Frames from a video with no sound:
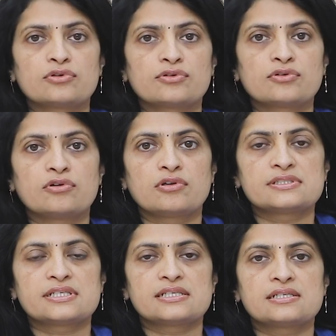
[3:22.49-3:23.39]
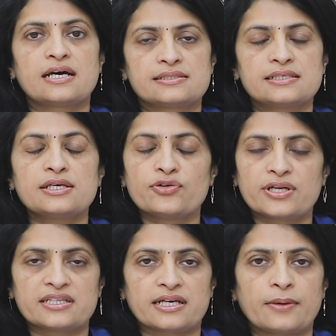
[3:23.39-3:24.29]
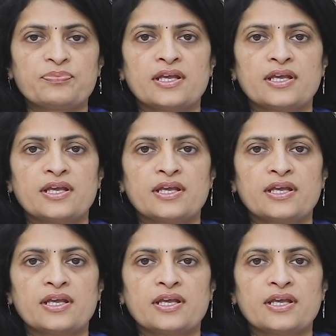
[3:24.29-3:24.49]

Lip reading: what we call as a urethra.